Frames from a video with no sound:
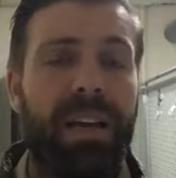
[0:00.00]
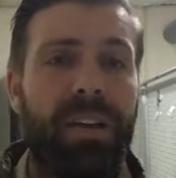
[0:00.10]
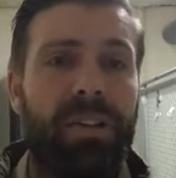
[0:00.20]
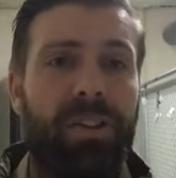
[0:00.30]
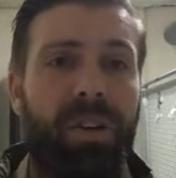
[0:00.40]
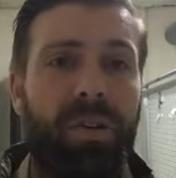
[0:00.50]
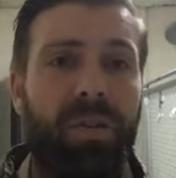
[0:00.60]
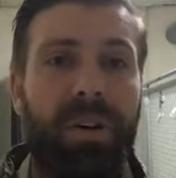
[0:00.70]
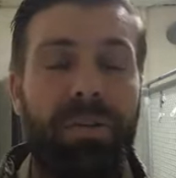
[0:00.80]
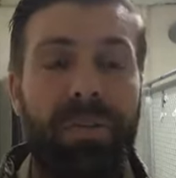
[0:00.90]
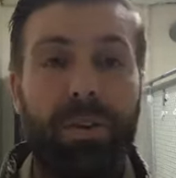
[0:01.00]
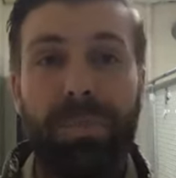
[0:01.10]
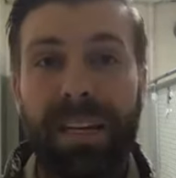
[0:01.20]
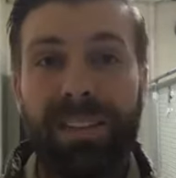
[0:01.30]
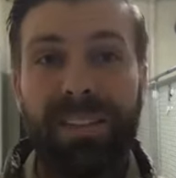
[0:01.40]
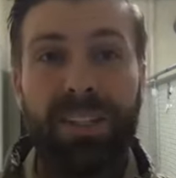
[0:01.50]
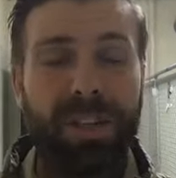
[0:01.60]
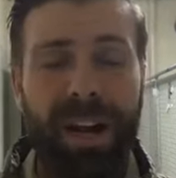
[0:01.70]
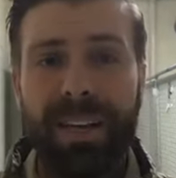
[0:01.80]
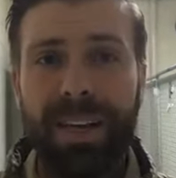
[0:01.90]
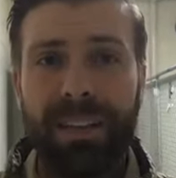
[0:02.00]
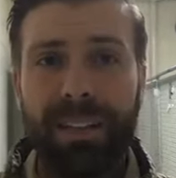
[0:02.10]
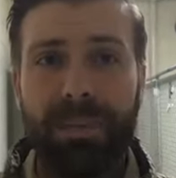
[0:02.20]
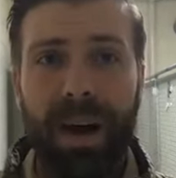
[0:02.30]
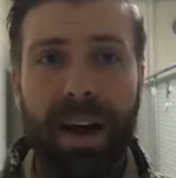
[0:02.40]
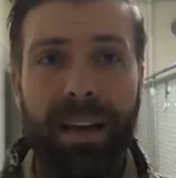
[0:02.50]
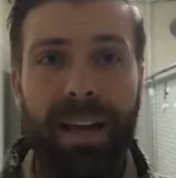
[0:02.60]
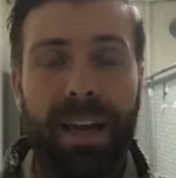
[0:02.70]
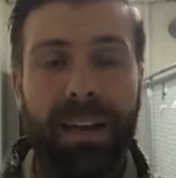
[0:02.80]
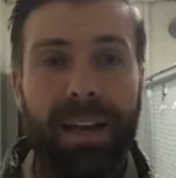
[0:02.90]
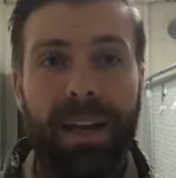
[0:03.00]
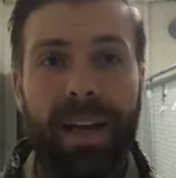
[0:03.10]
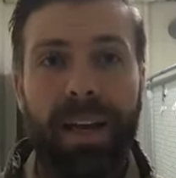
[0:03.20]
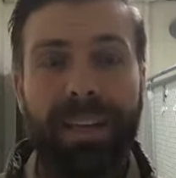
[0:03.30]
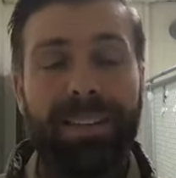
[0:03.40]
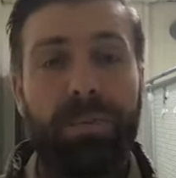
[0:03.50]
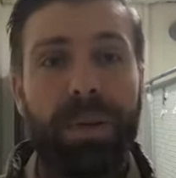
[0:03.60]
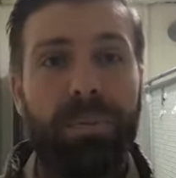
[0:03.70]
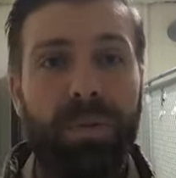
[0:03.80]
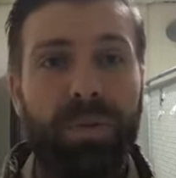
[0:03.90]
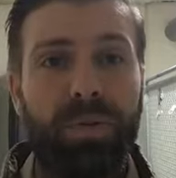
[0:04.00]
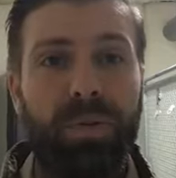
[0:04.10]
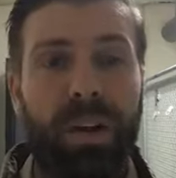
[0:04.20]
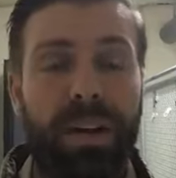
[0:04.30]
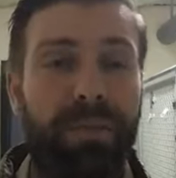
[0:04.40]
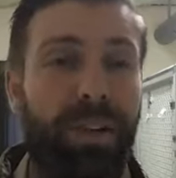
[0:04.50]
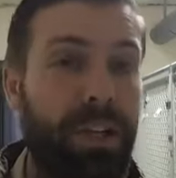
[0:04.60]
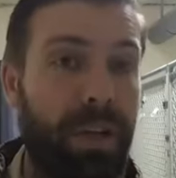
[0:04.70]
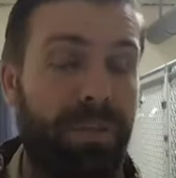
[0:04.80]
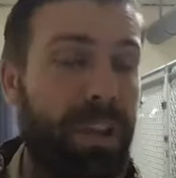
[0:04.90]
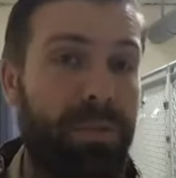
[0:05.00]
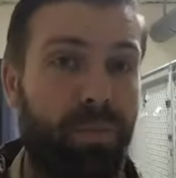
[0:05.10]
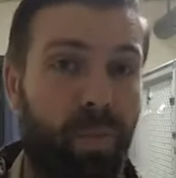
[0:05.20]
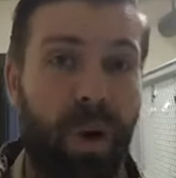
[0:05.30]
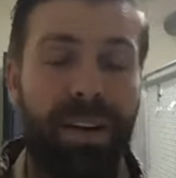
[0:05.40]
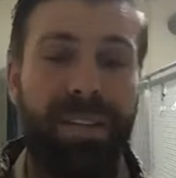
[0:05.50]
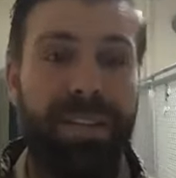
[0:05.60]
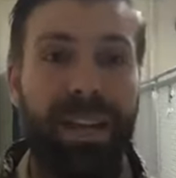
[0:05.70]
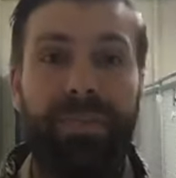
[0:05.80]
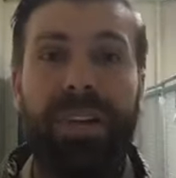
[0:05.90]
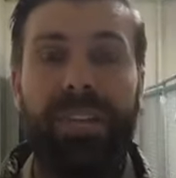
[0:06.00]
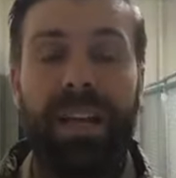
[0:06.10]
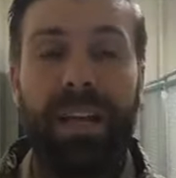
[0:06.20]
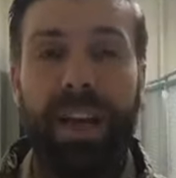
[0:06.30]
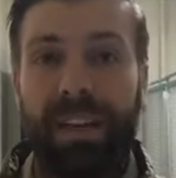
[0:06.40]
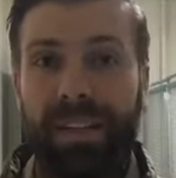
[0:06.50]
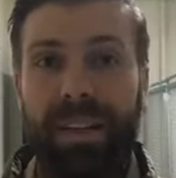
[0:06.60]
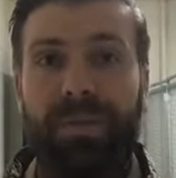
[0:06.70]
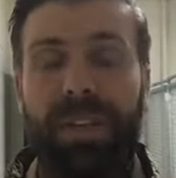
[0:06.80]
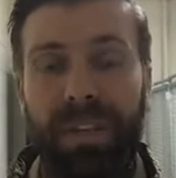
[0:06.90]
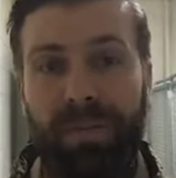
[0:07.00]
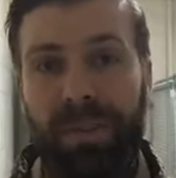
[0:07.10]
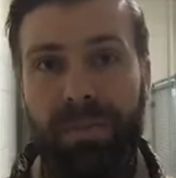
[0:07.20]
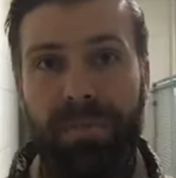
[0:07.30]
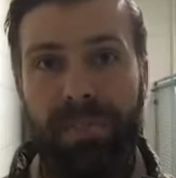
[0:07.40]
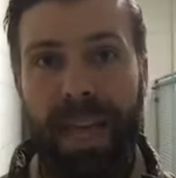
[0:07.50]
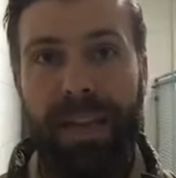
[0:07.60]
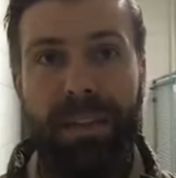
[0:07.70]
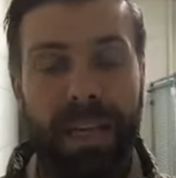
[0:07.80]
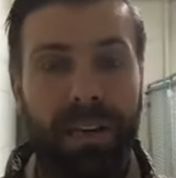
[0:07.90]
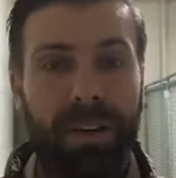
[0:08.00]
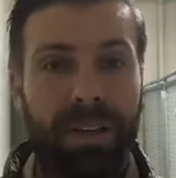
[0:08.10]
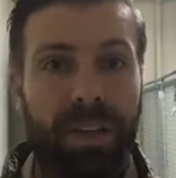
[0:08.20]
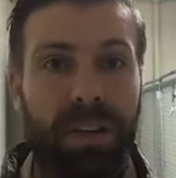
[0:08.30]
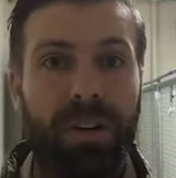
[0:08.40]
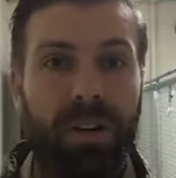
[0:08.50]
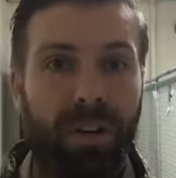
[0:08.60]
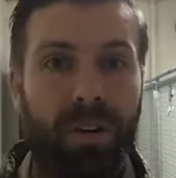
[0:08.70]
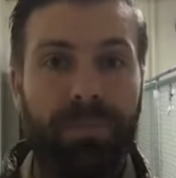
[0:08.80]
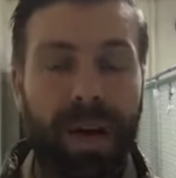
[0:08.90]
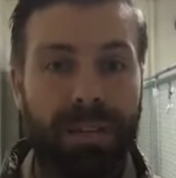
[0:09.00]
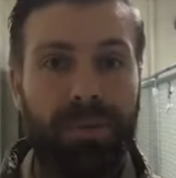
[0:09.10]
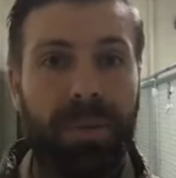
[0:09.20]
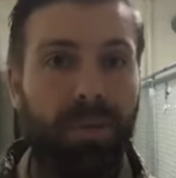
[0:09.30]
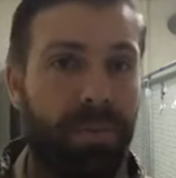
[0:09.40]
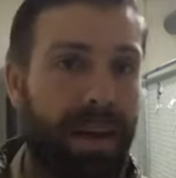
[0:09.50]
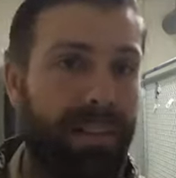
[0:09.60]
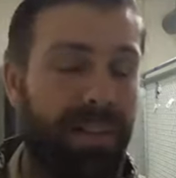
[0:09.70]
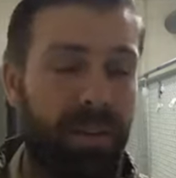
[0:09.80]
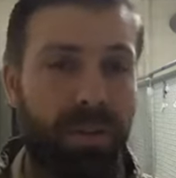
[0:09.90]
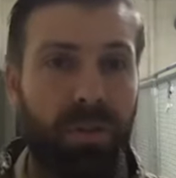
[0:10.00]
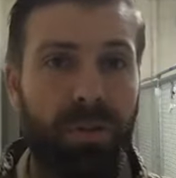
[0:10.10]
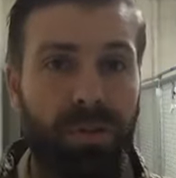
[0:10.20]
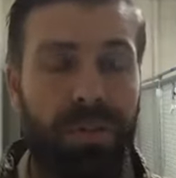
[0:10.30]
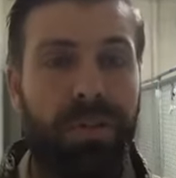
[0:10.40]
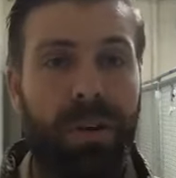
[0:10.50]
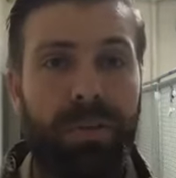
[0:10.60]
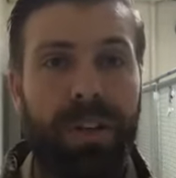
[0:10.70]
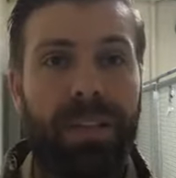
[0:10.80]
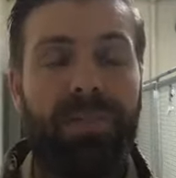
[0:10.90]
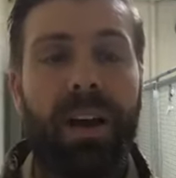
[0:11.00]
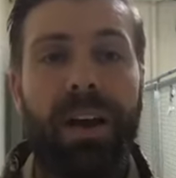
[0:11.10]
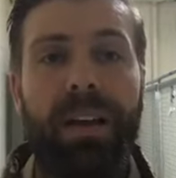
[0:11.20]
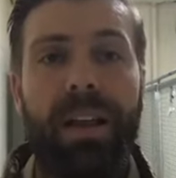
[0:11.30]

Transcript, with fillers: So they're basically Johnny on the spot, and I, I get the people who, uh, if they if they want a definite date, I can definitely give them that later in the year, or possibly with my interior crew in the summer. That's fine.